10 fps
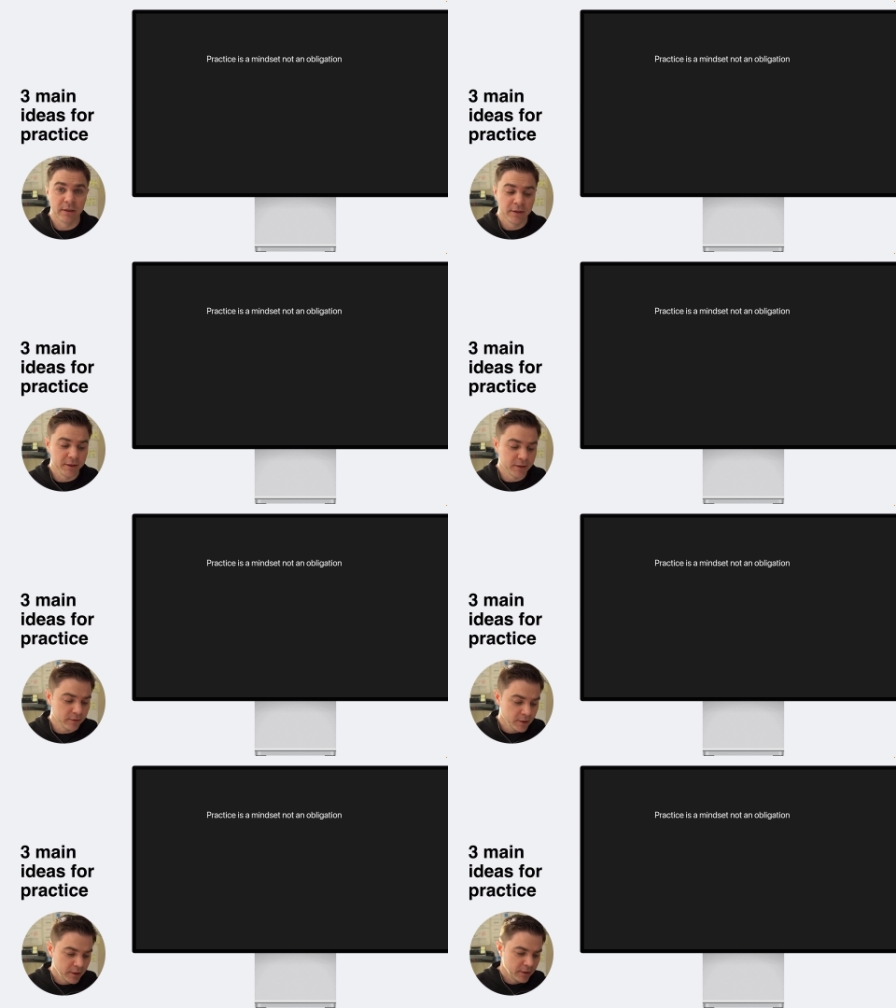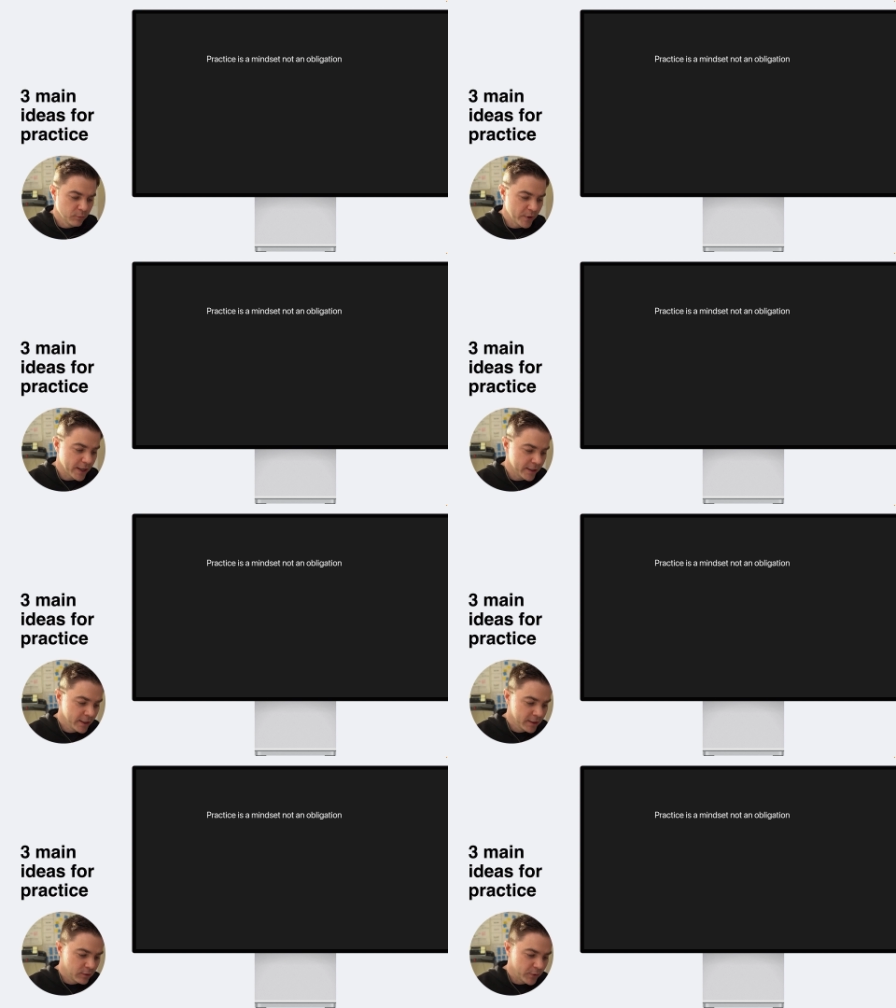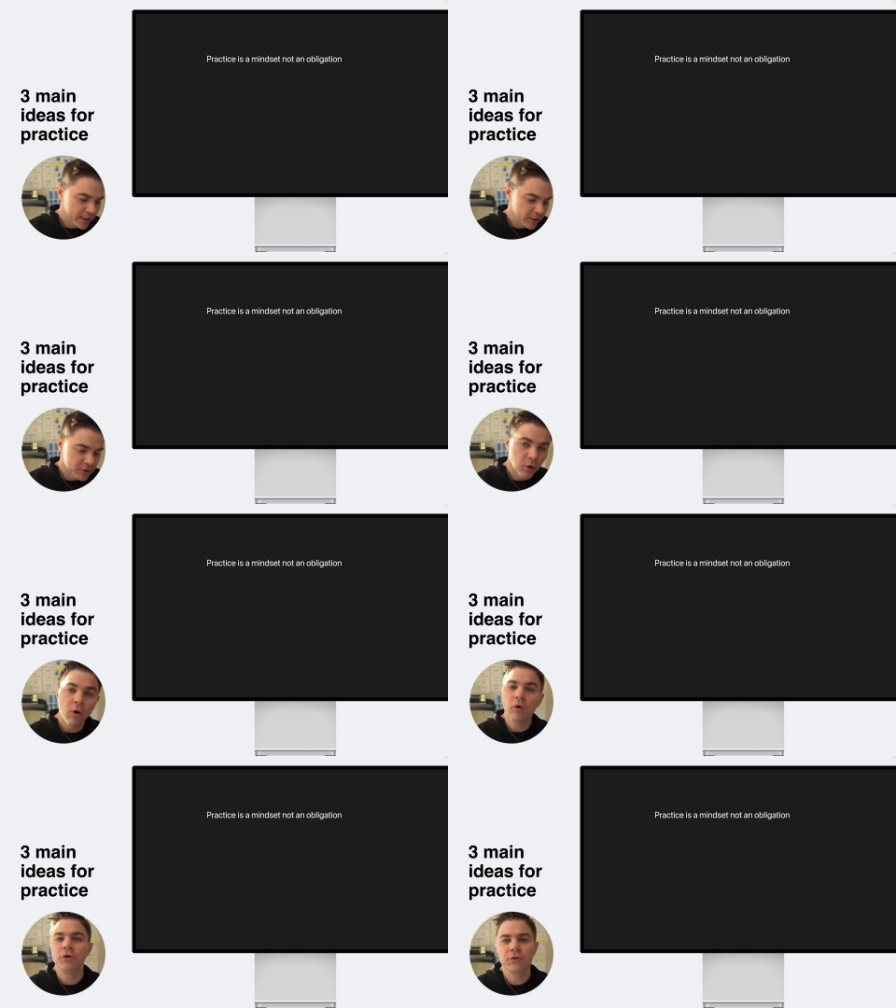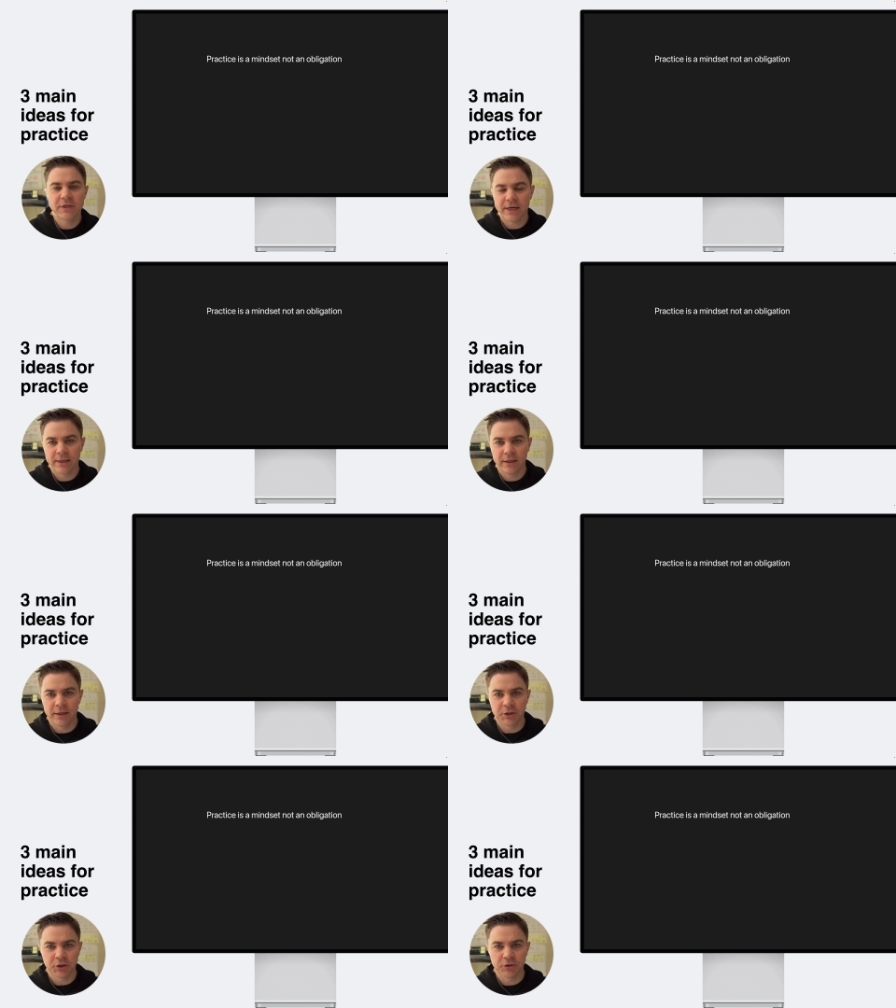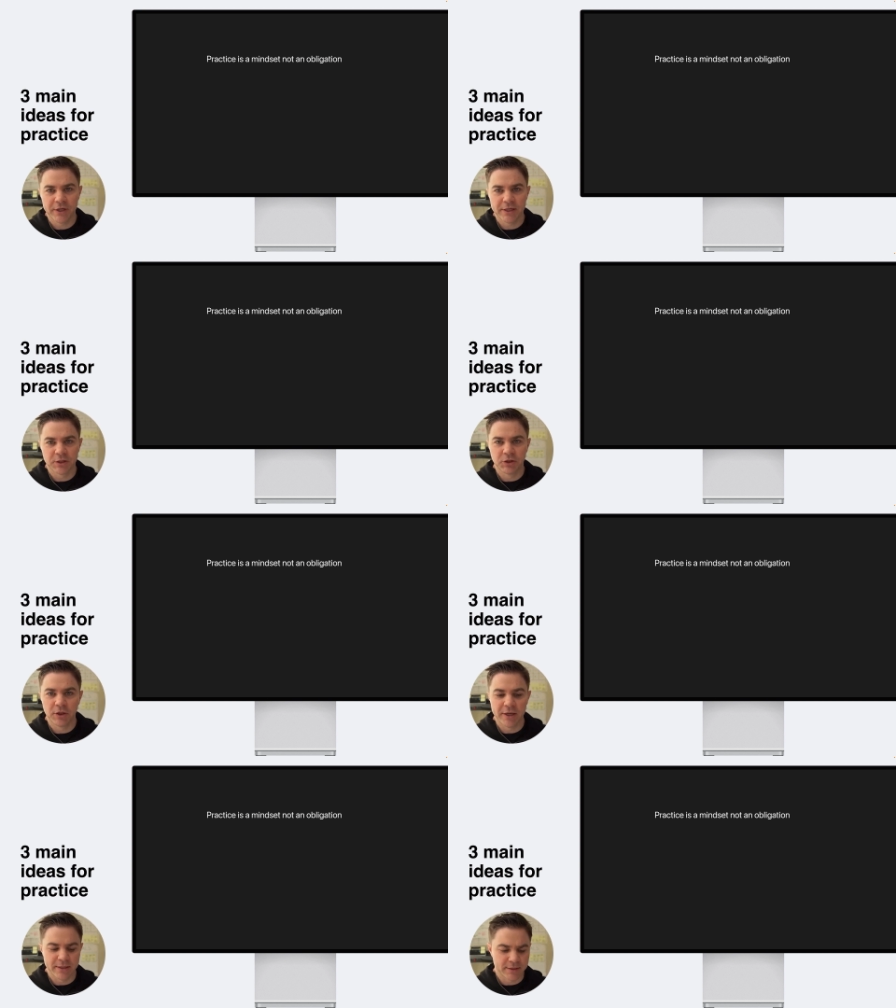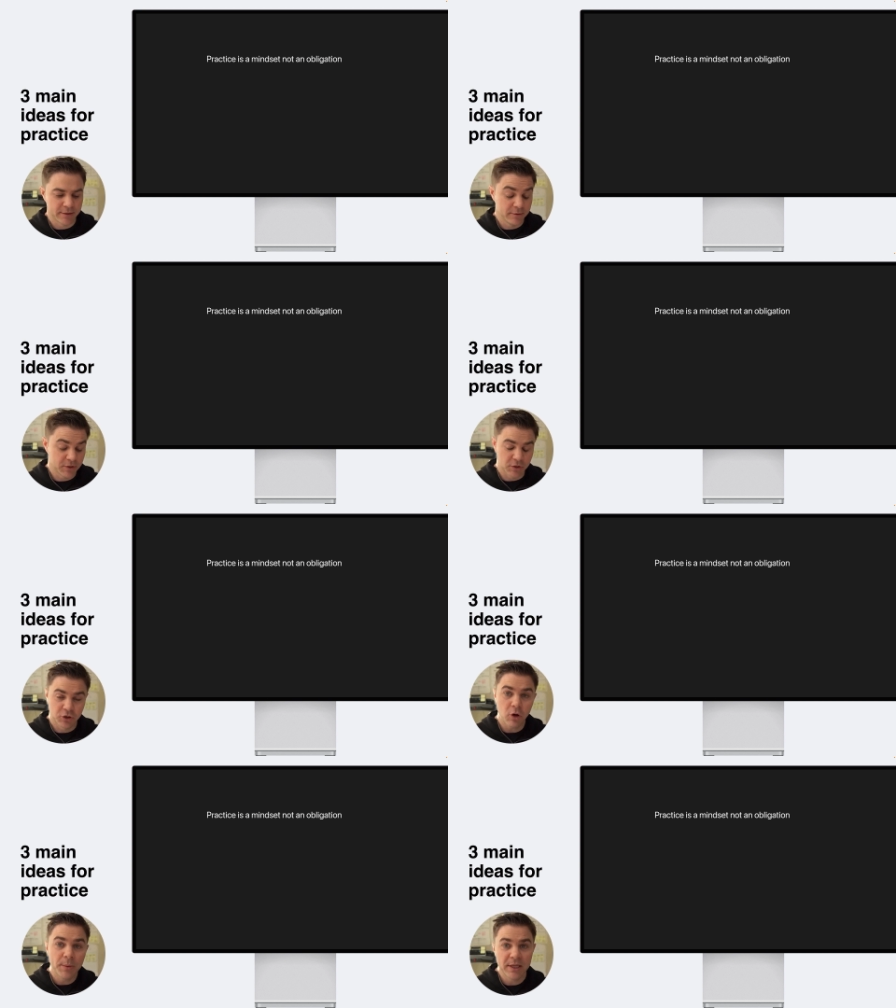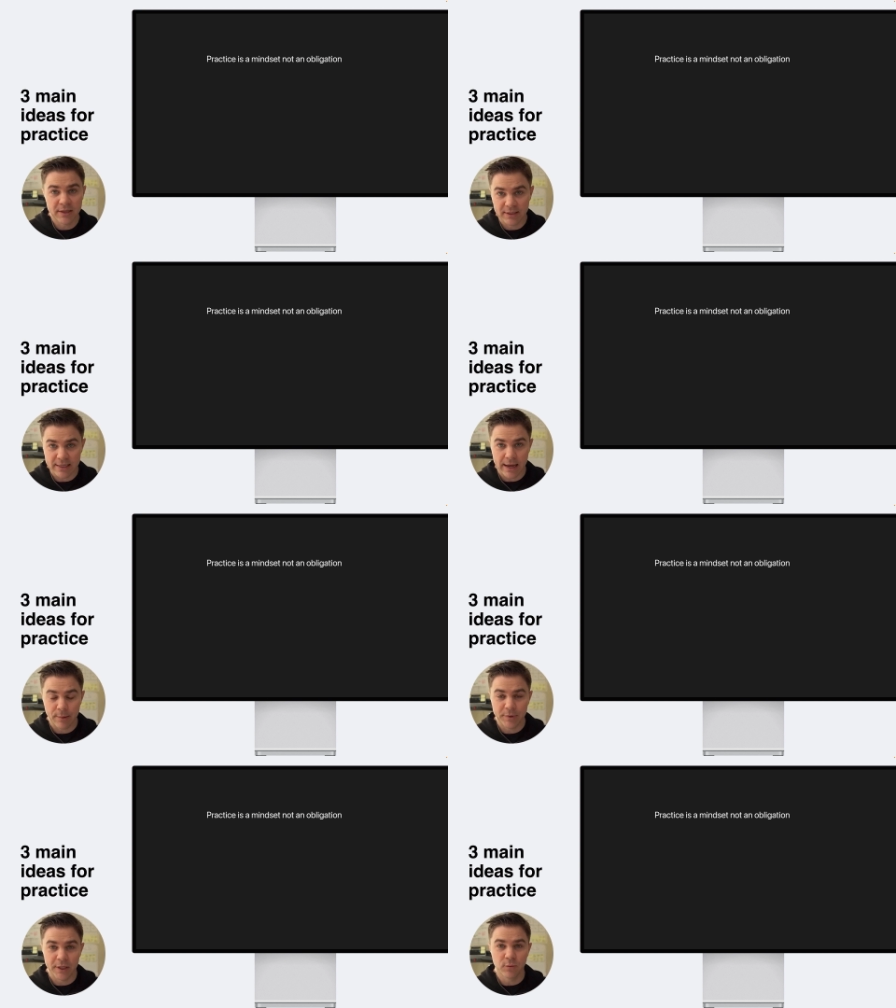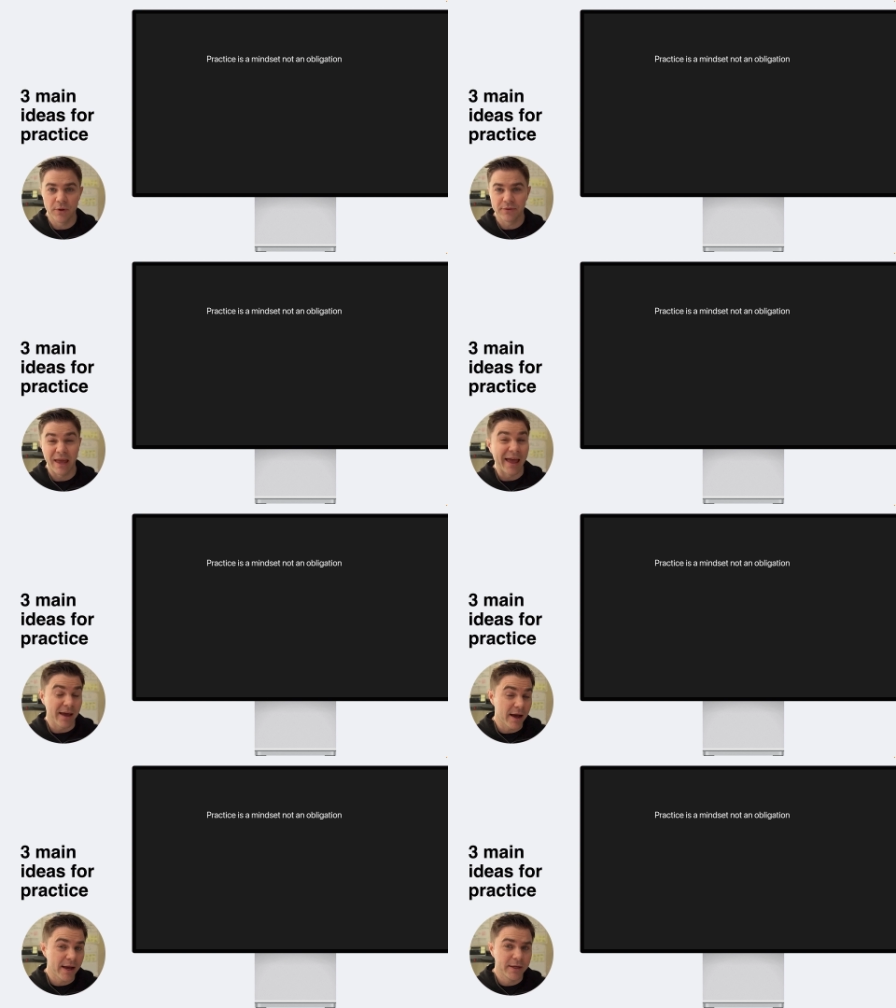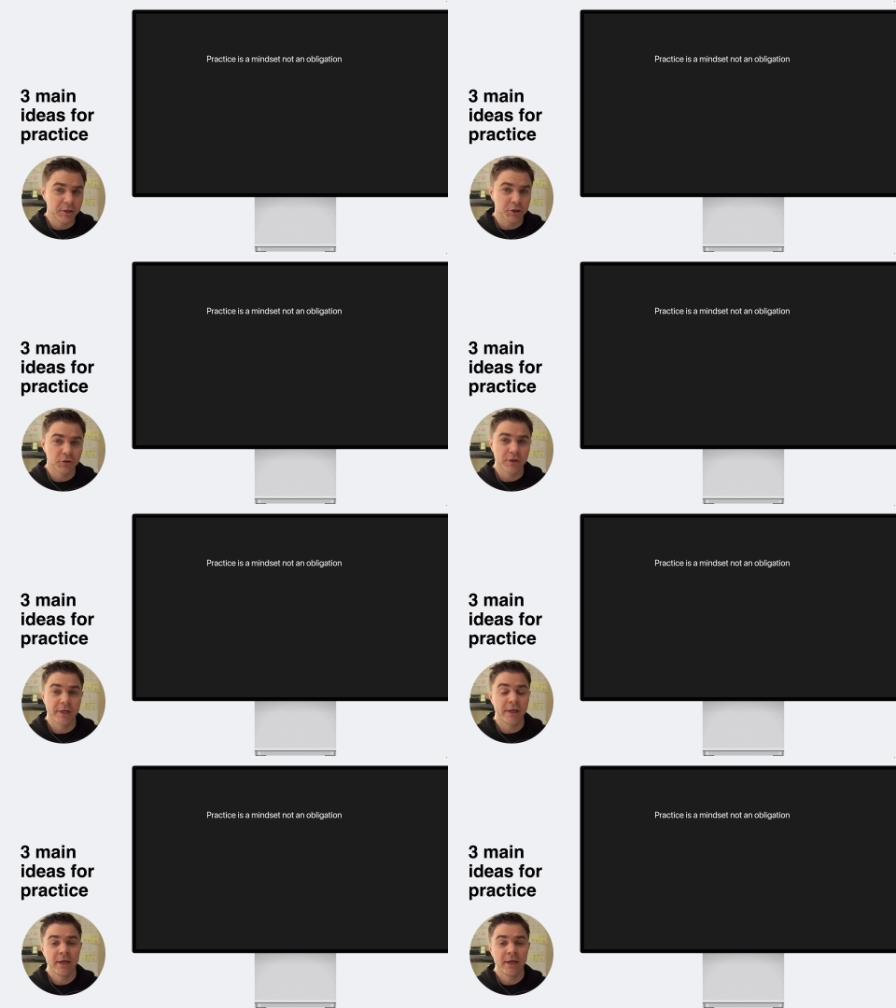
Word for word: You know, we got we got this whole new tech industry is is just so many things happening with the AI industry,